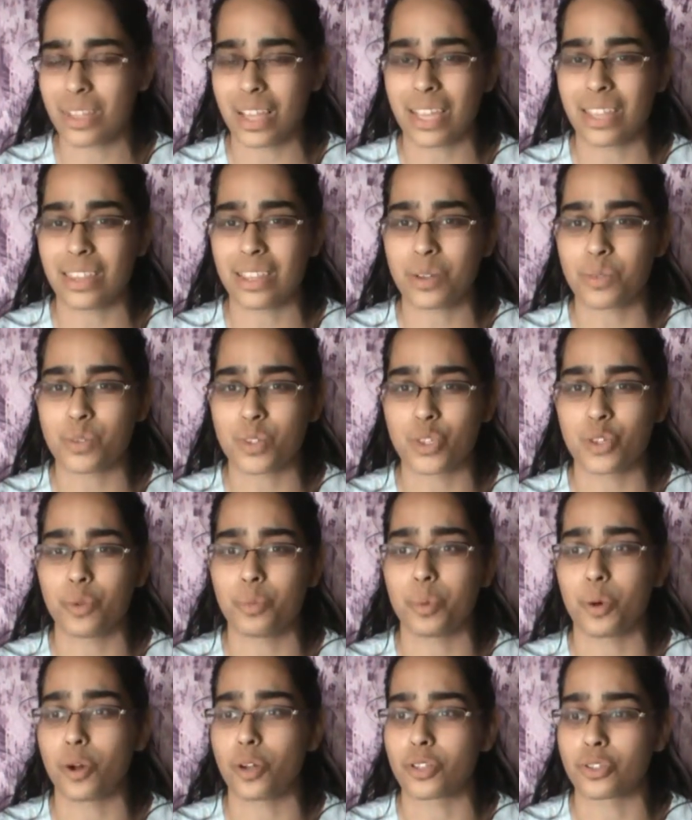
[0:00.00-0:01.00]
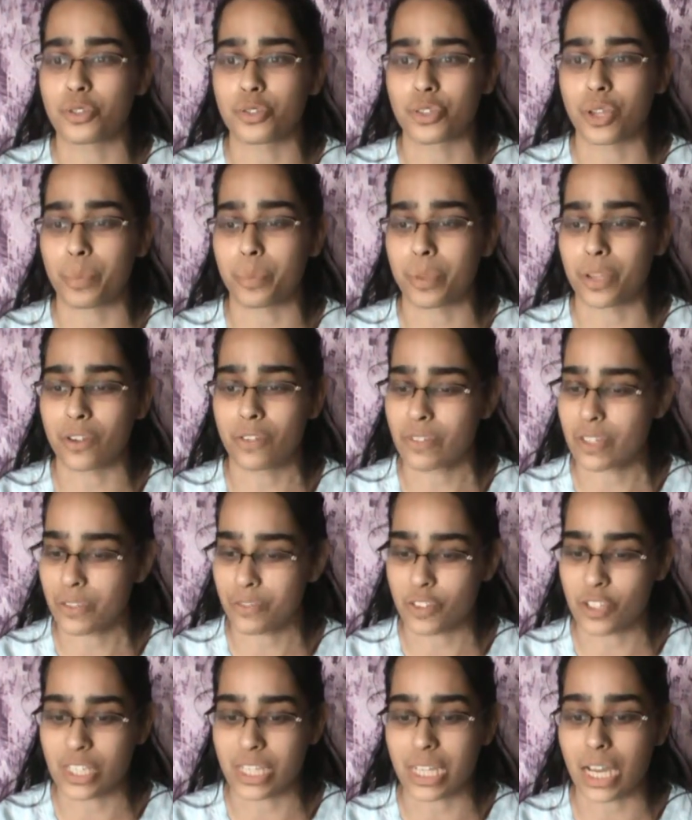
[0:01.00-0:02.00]
think it was 2 balls or something of
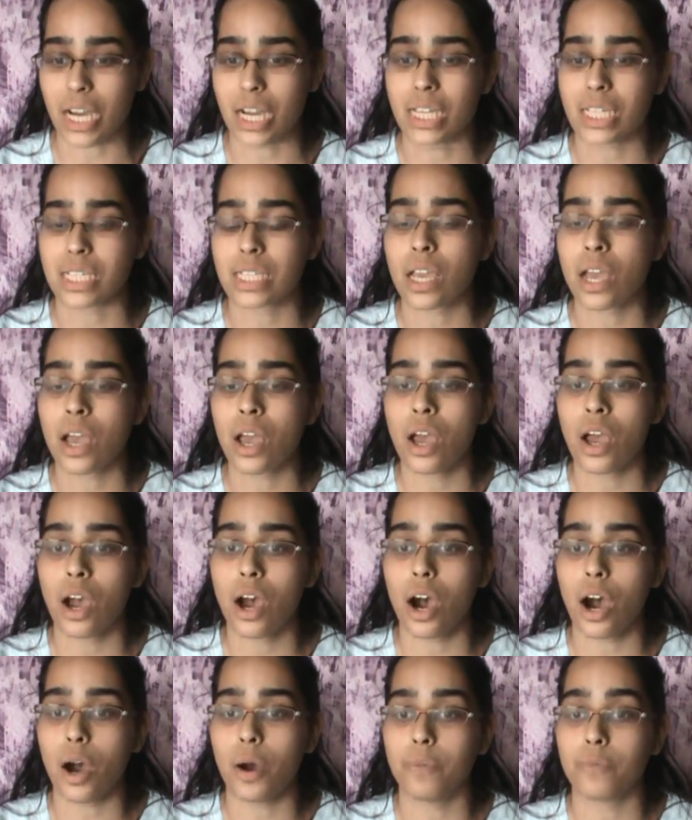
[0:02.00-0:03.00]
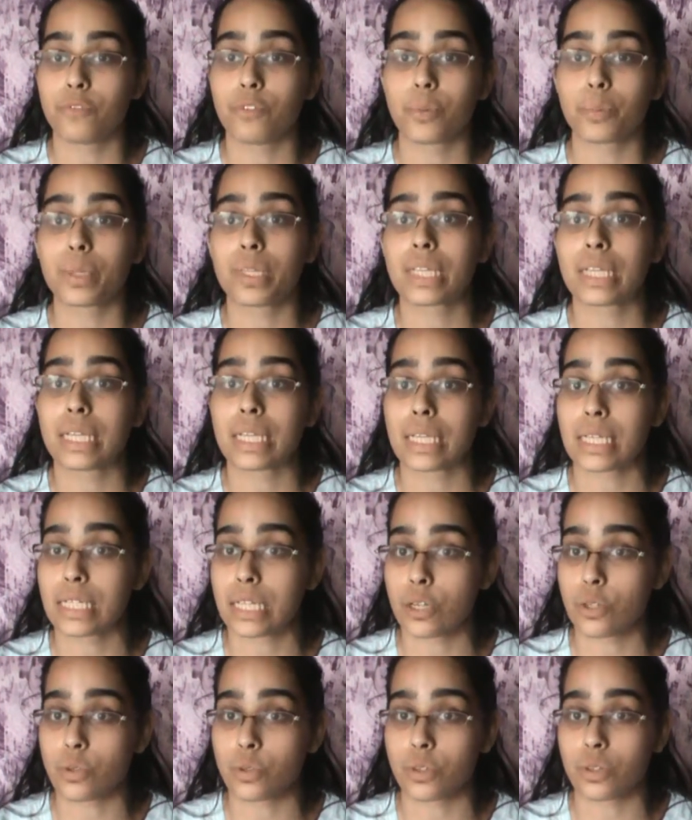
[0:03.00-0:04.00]
different size from the Leaning
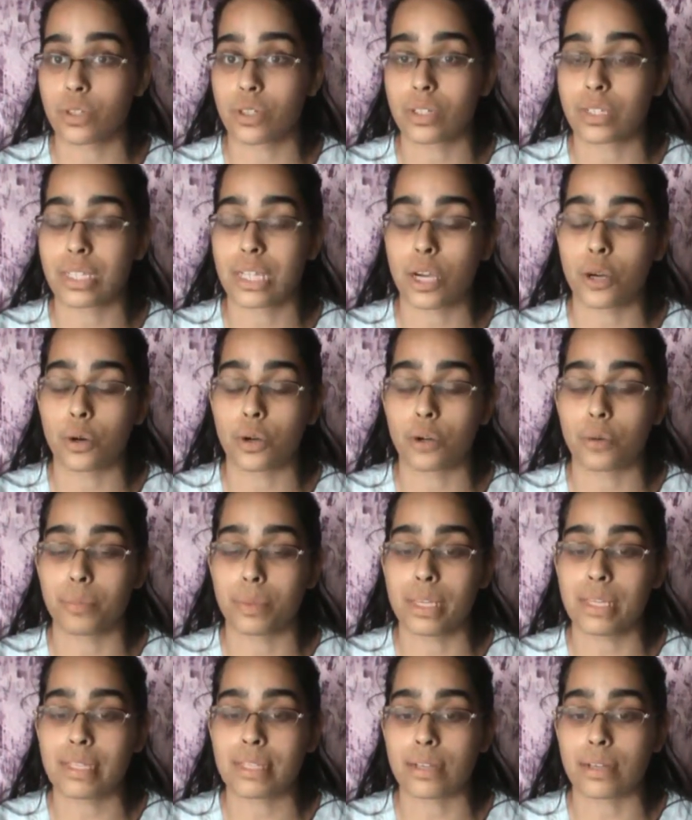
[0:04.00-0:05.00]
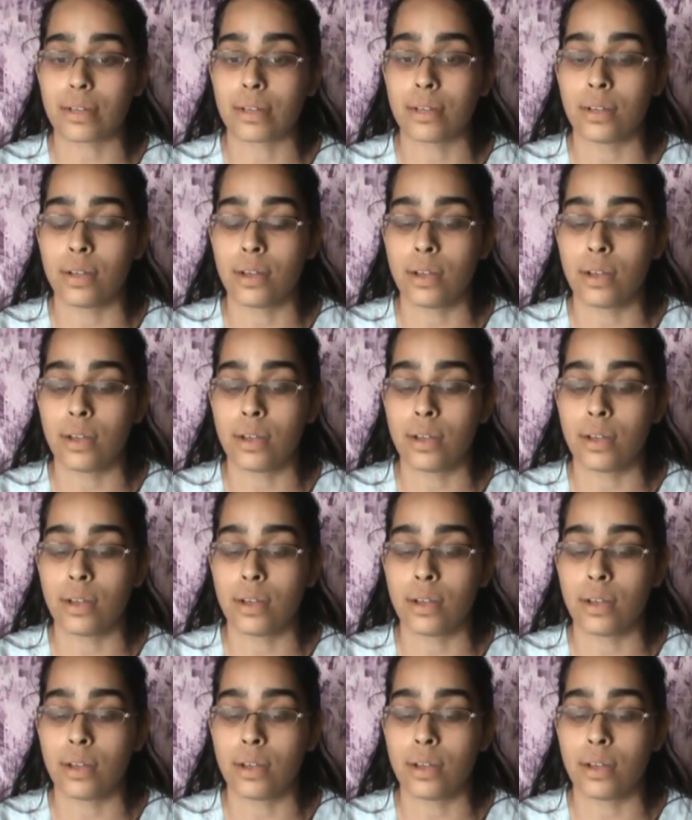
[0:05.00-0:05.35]
Tower of Pisa.